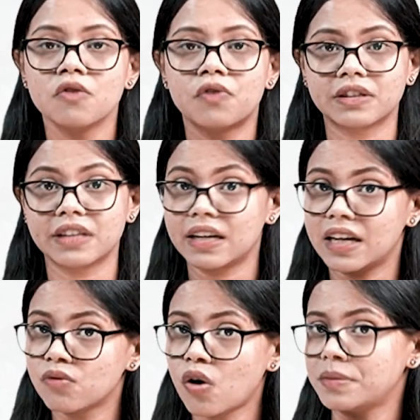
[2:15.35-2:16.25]
for their
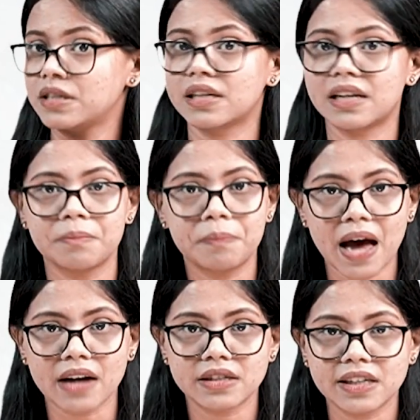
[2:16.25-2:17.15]
environmental
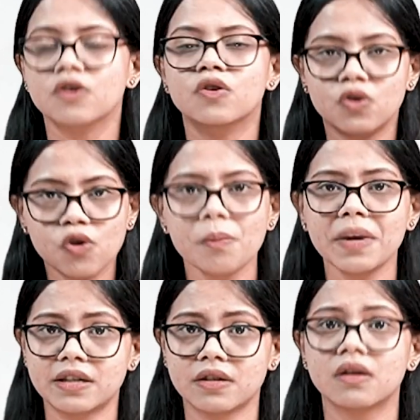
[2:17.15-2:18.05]
impact, no
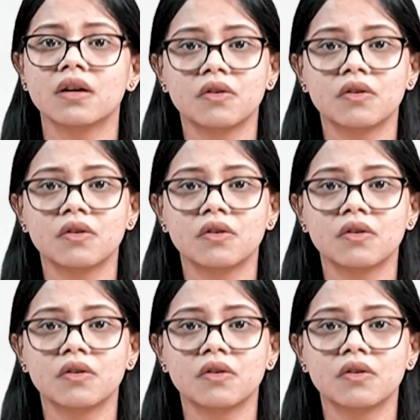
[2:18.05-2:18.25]
matter